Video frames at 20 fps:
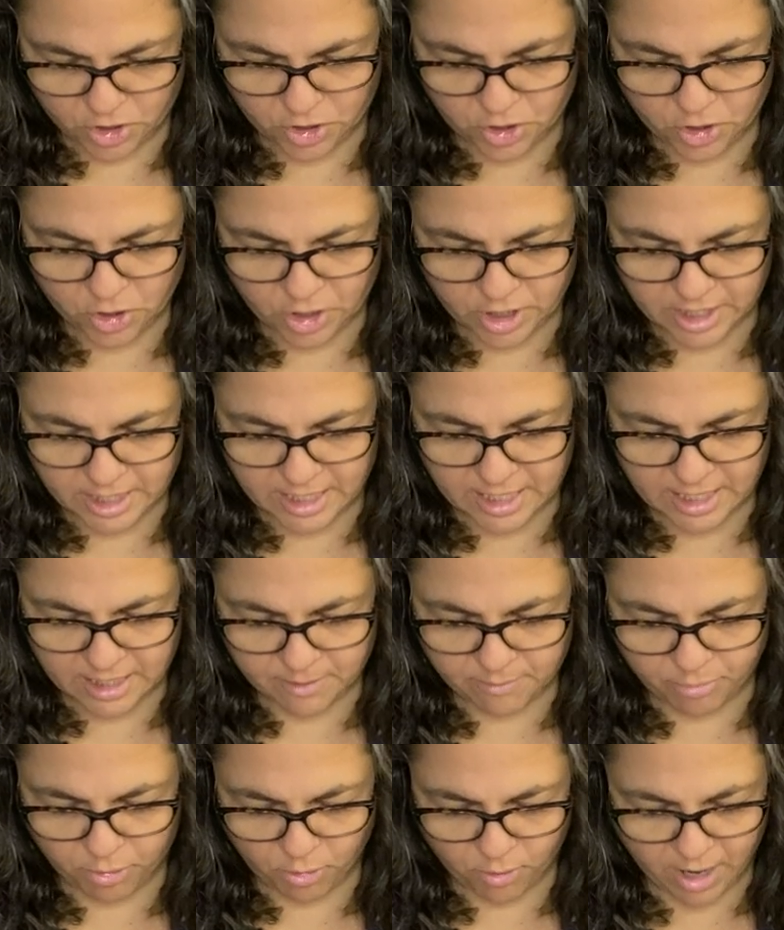cook,
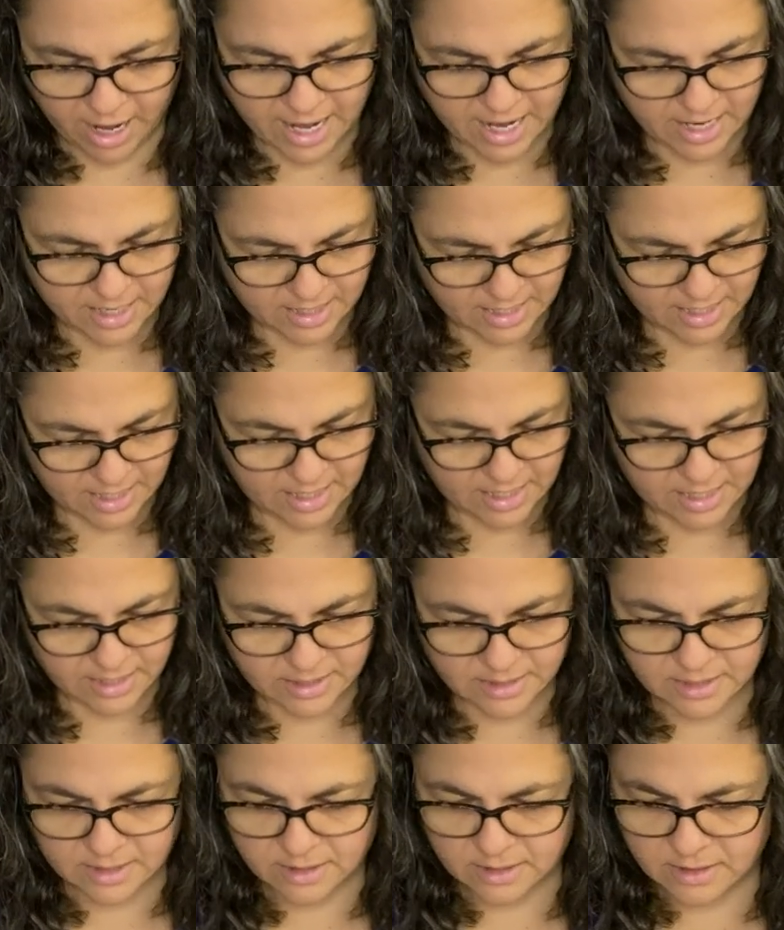pray,
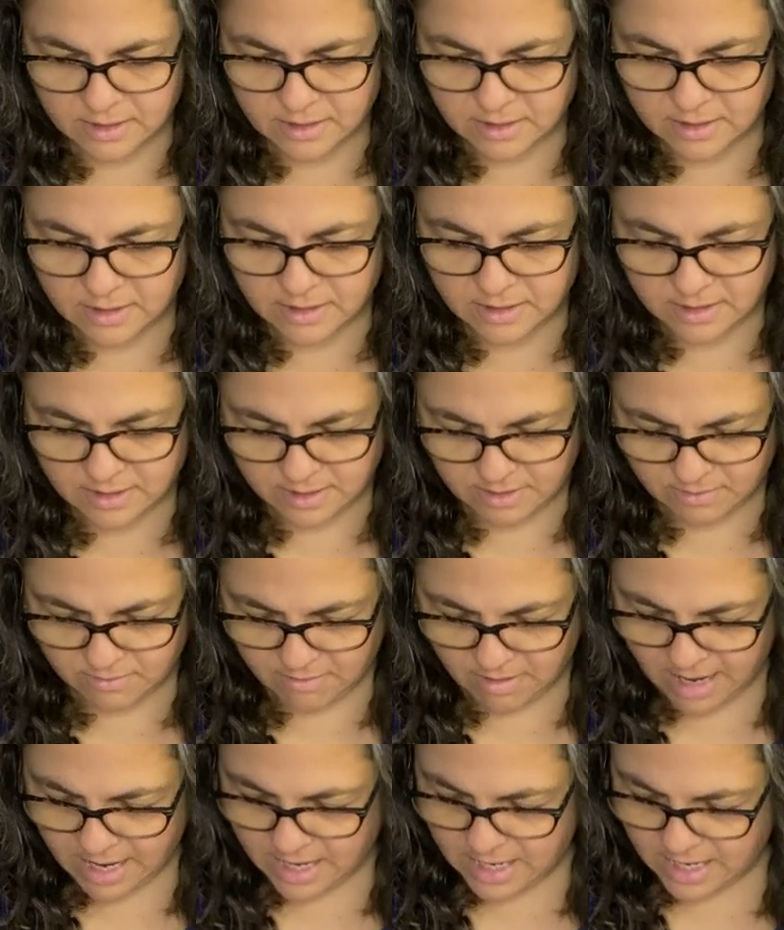eat,
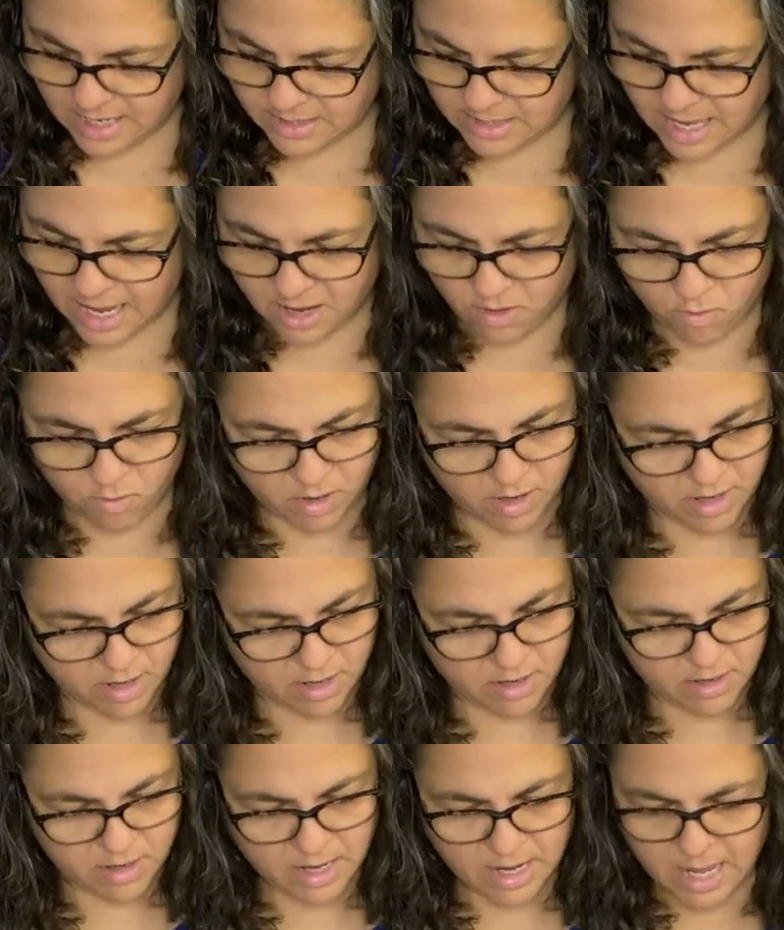right, in that
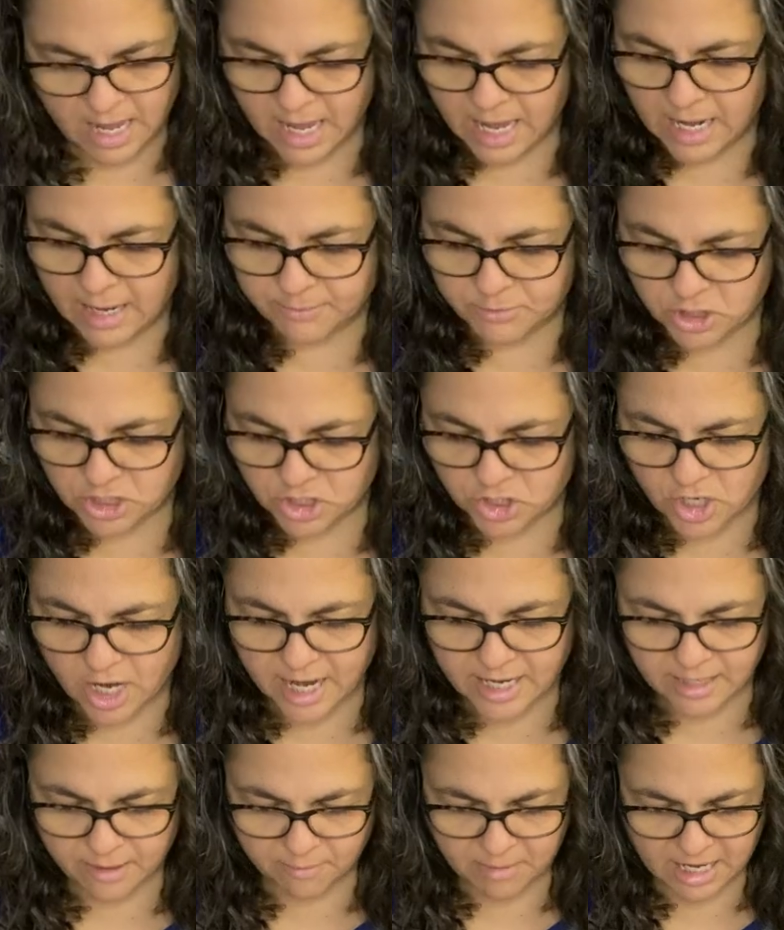order. And I'm just
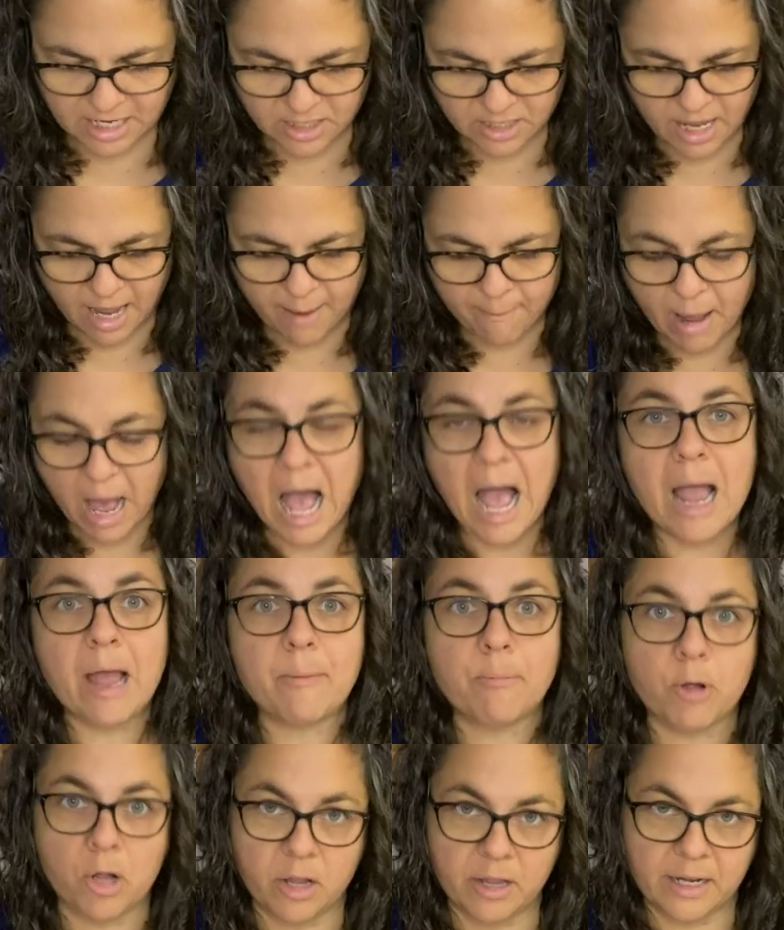trying to I'm
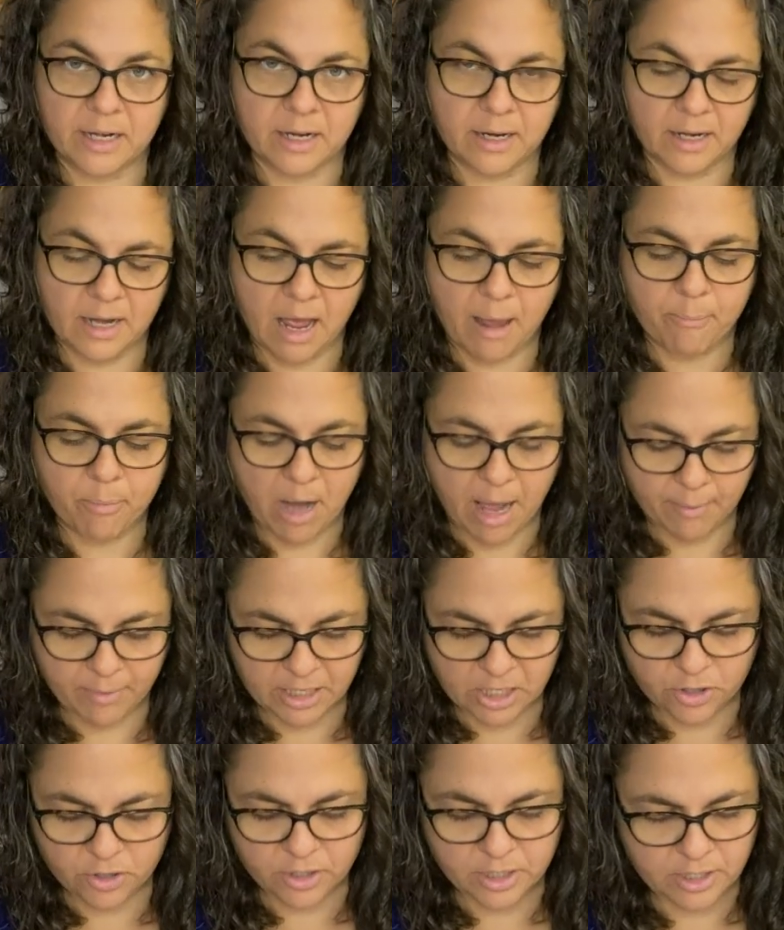eyeballing it. I probably
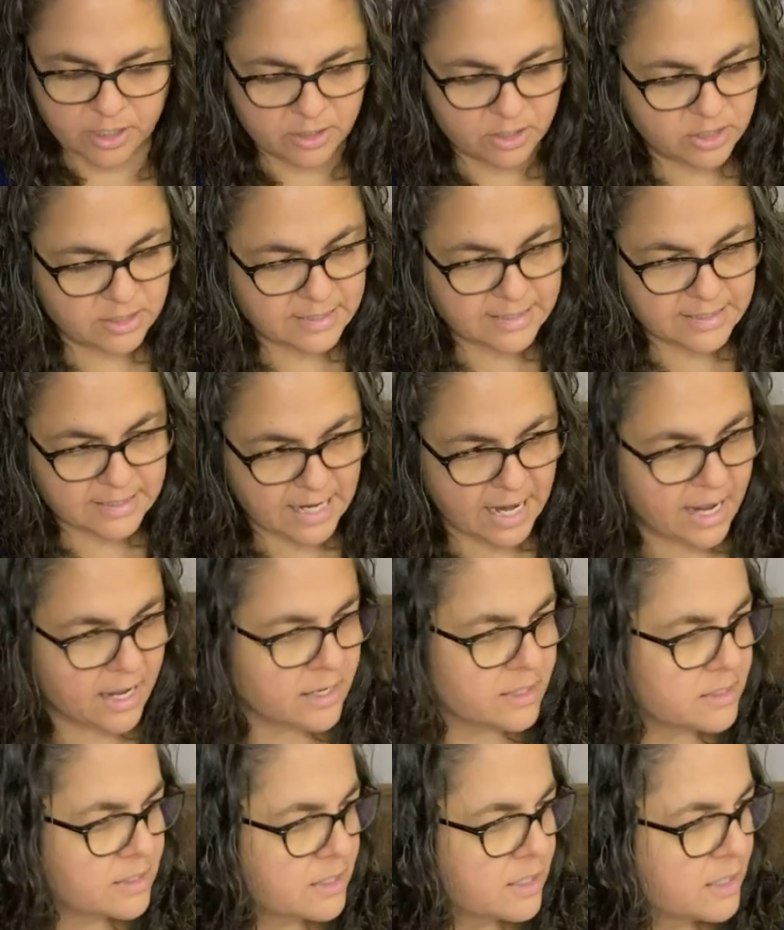could
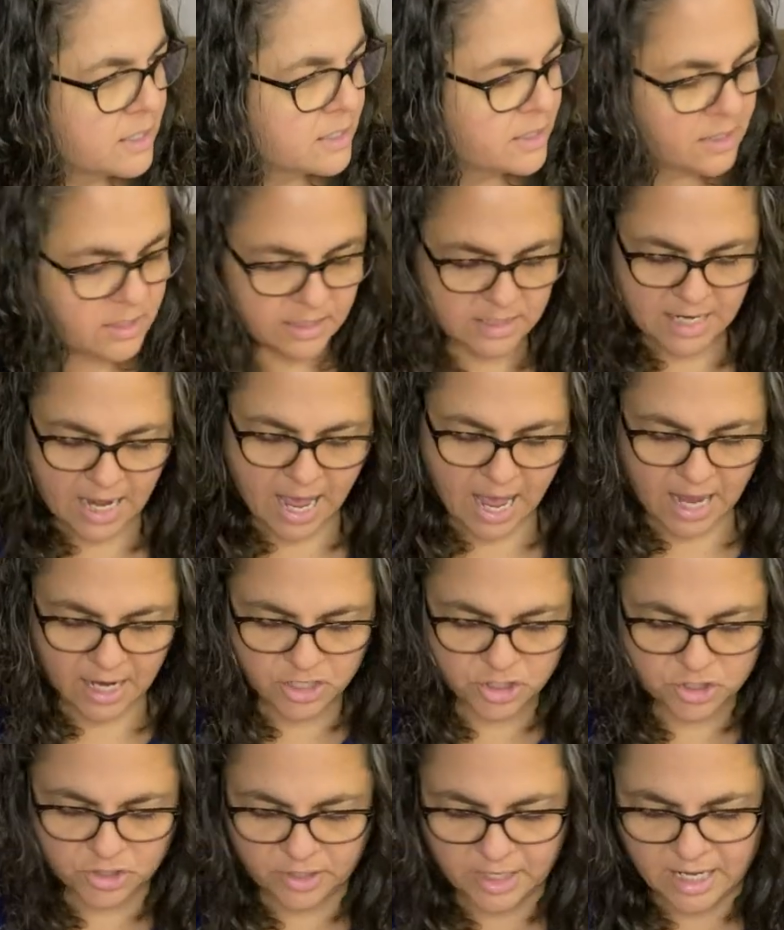stand to
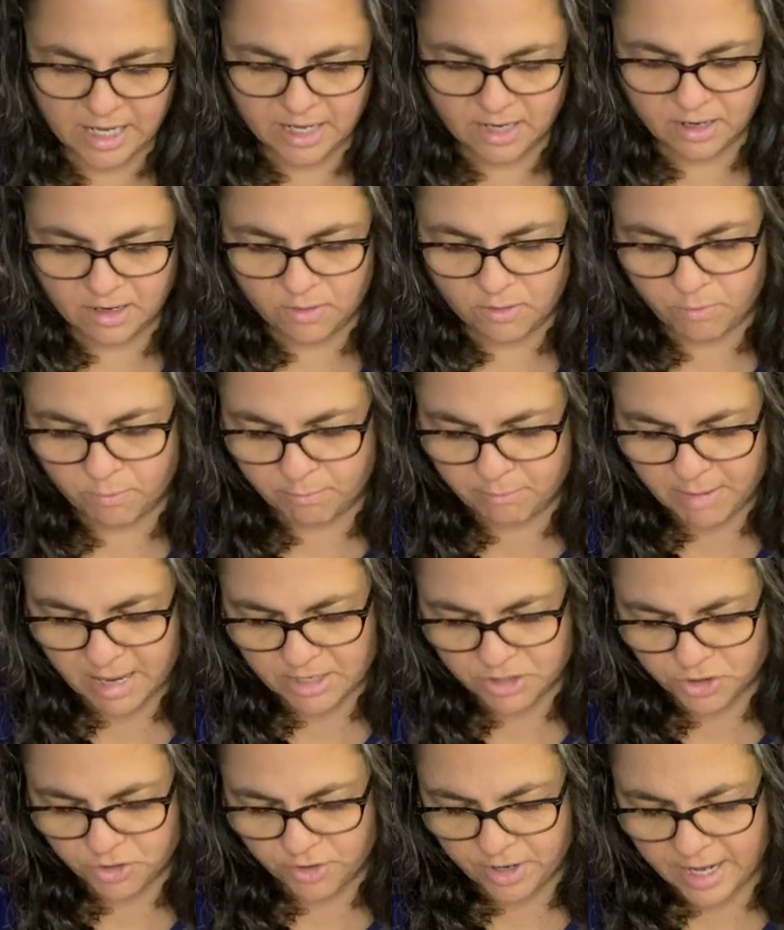actually
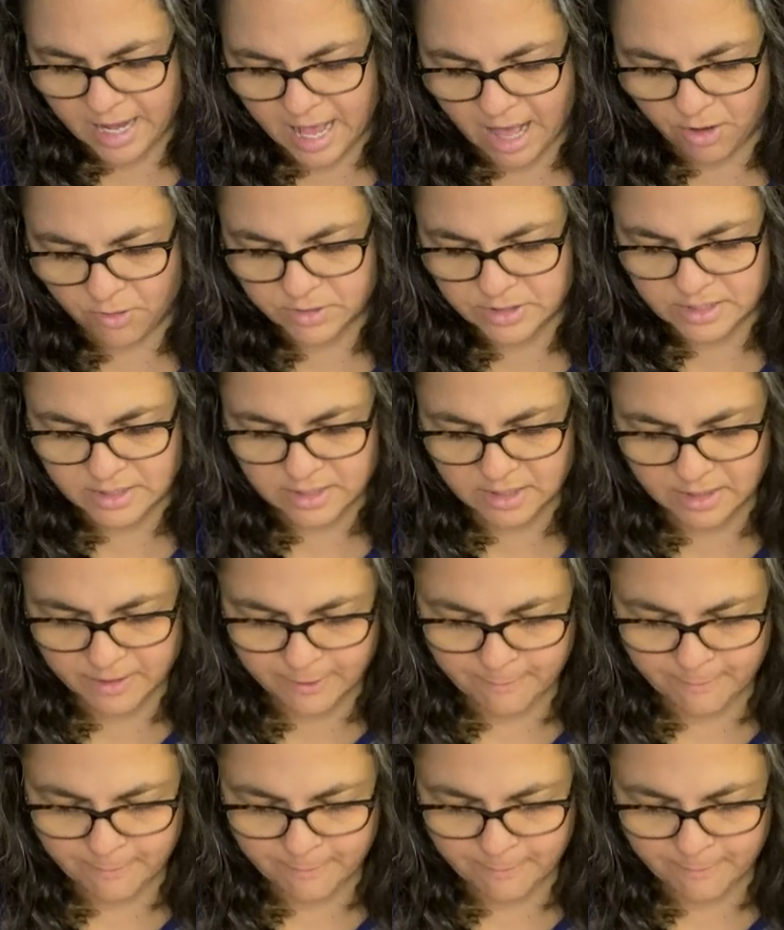measure it out,